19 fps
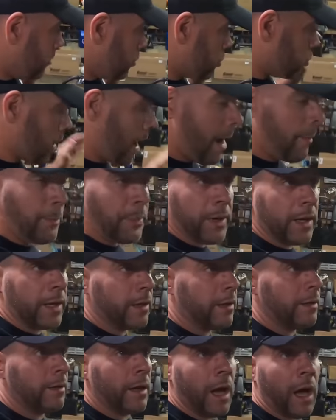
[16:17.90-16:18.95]
drop
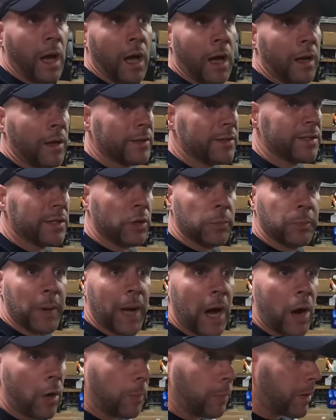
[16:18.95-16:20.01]
in uh, sealed
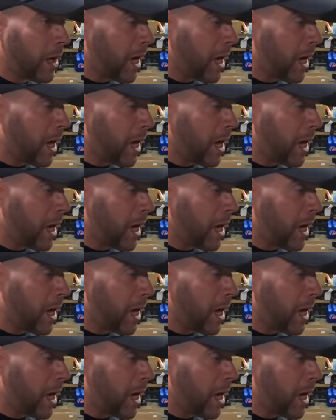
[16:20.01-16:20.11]
power